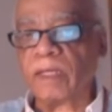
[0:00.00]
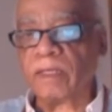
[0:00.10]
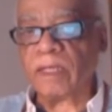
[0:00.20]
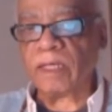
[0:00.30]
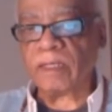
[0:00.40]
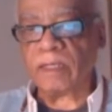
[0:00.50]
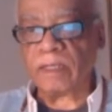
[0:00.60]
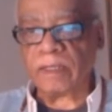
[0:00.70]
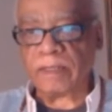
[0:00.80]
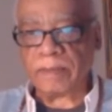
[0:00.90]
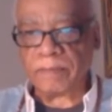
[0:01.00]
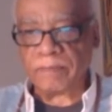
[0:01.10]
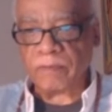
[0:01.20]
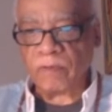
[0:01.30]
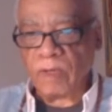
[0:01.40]
And then
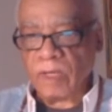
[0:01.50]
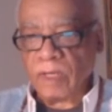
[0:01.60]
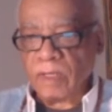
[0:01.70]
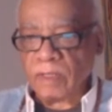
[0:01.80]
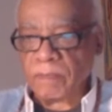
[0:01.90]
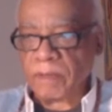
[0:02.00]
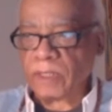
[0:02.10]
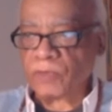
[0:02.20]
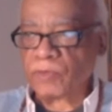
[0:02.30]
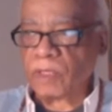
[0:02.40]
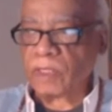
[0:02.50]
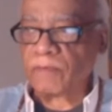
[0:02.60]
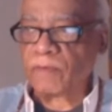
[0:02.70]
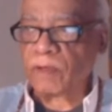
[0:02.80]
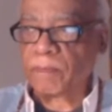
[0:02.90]
the
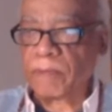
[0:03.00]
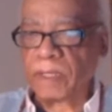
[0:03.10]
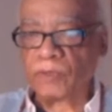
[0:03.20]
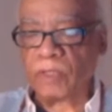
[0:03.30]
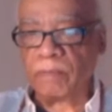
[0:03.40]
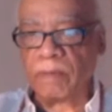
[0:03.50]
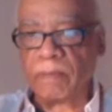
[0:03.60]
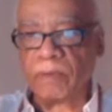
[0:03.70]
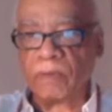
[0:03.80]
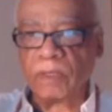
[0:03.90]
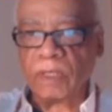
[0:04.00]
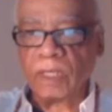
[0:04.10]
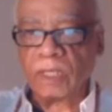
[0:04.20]
Patreon, if you're a Patreon member,